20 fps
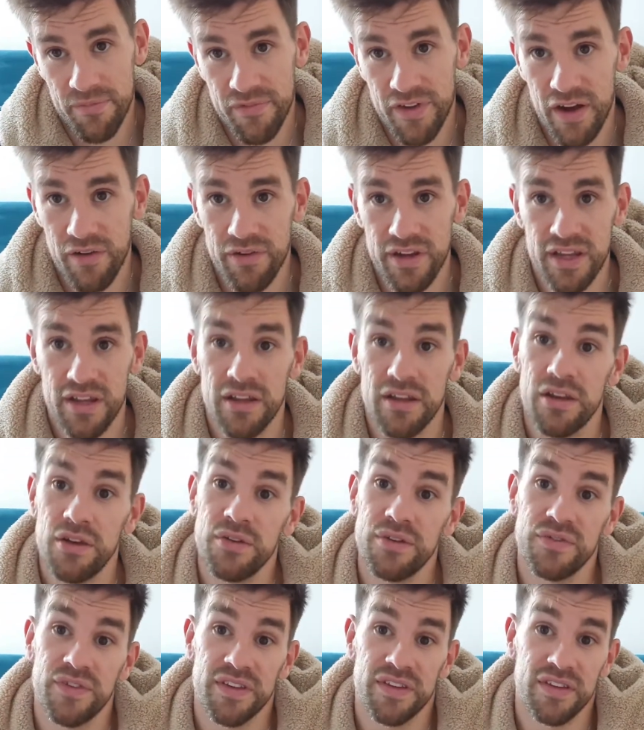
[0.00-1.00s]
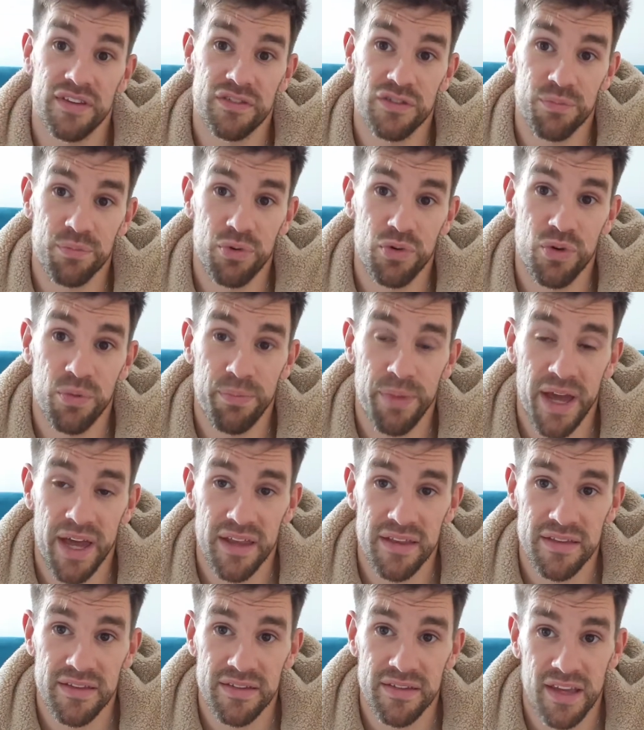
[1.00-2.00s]
very loose-fitting support
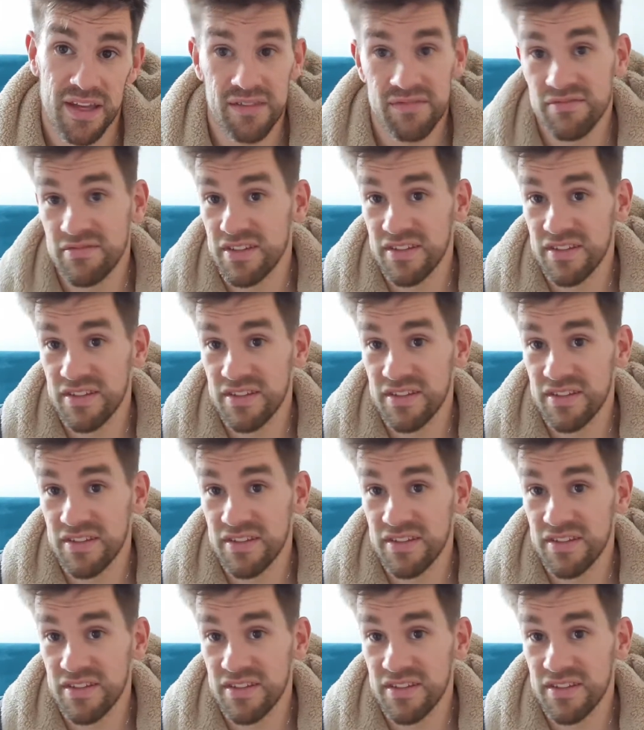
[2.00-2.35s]
bands and